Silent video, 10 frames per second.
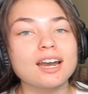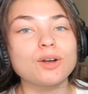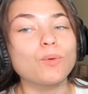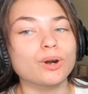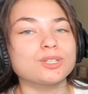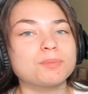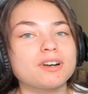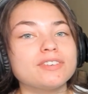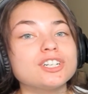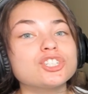I want on
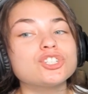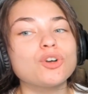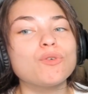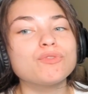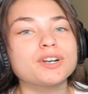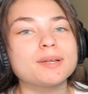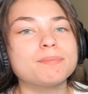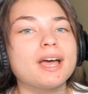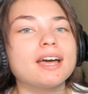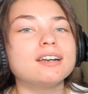Spotify so freaking
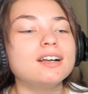bad.